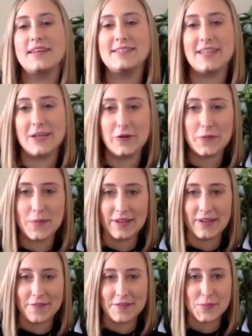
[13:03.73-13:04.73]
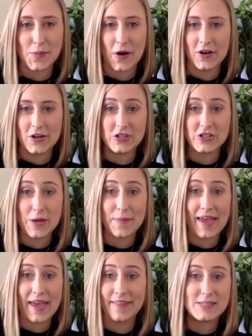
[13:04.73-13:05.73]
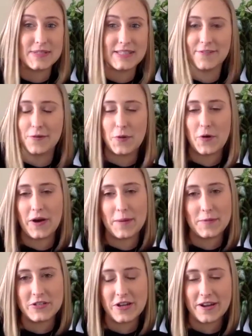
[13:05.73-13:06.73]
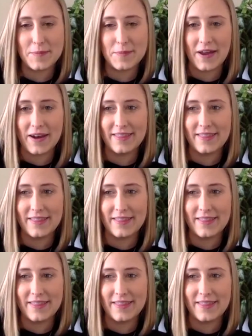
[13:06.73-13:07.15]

continue to build out this partnership and the specific program you're talking about.